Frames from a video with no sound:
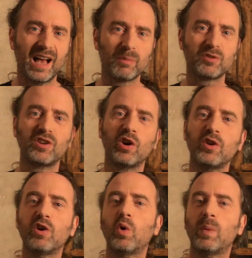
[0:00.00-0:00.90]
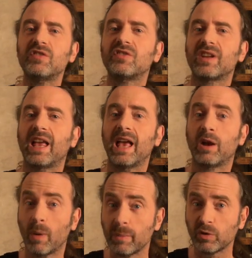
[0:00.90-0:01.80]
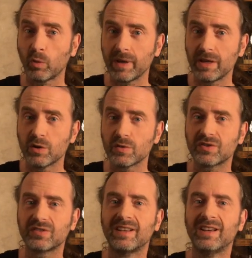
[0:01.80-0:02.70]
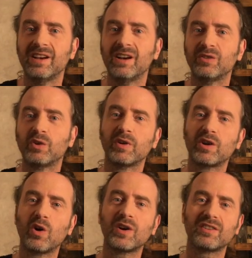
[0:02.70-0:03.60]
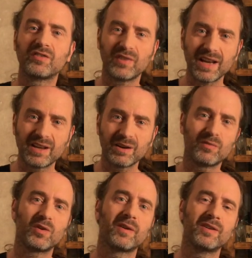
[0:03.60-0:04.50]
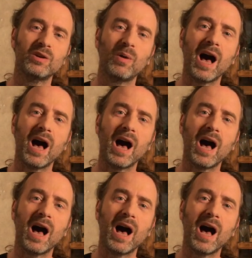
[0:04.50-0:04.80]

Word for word: I will show you which equipment we use to record a track for our new